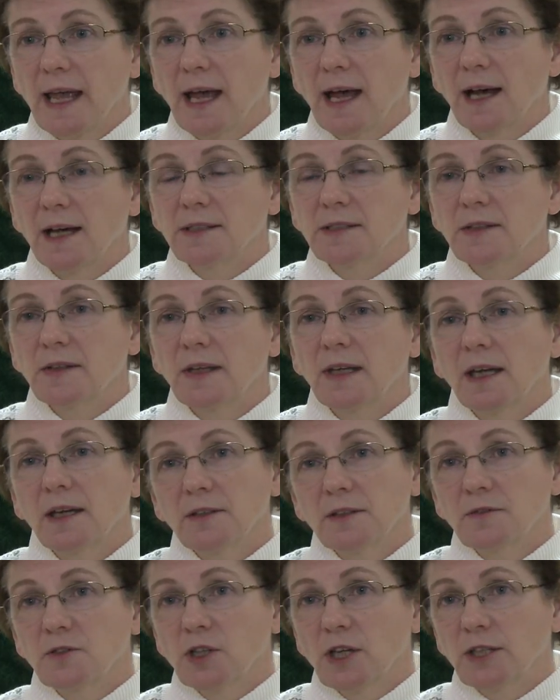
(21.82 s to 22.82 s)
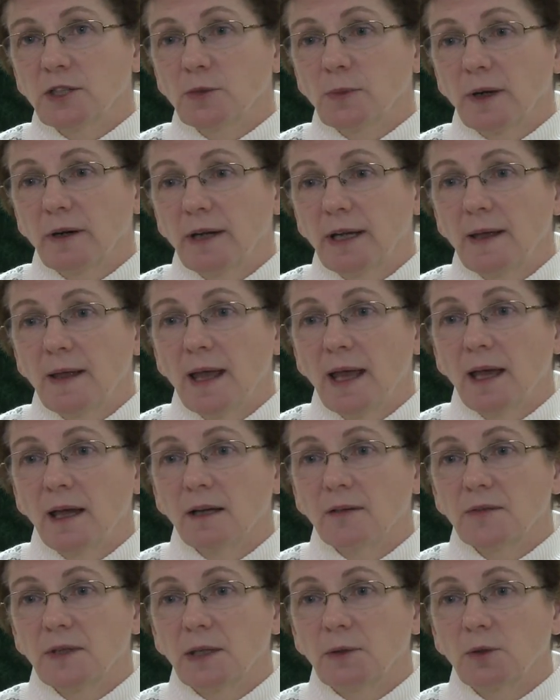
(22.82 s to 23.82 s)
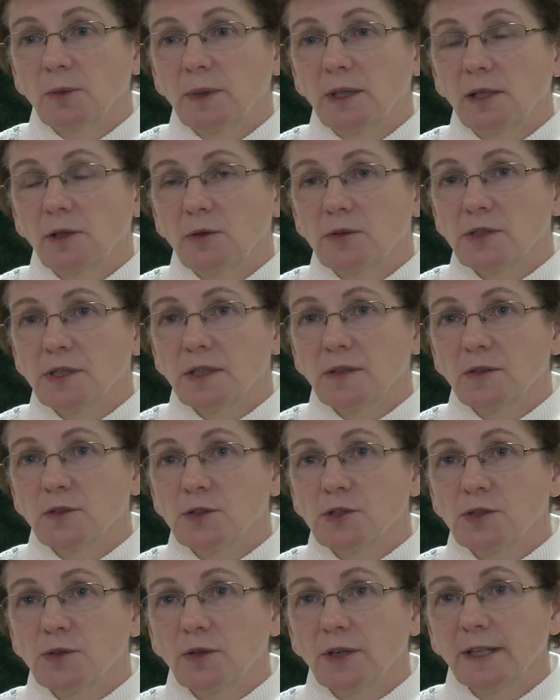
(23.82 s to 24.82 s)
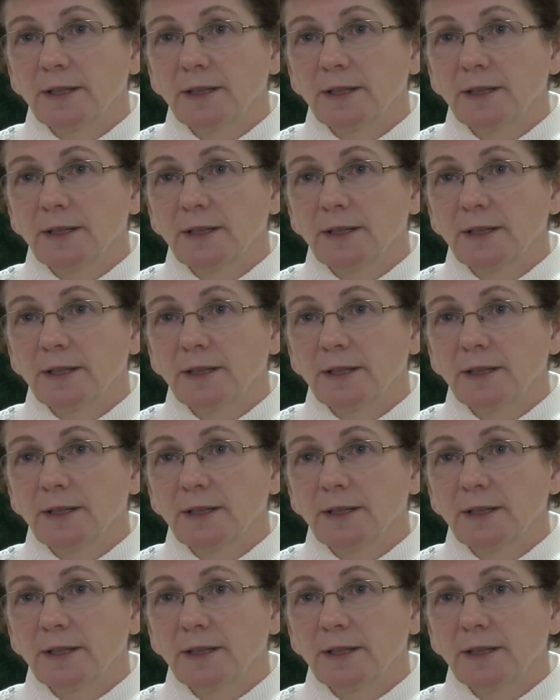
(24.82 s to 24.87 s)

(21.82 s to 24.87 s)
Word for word: at the end of January, and they will be closing this store.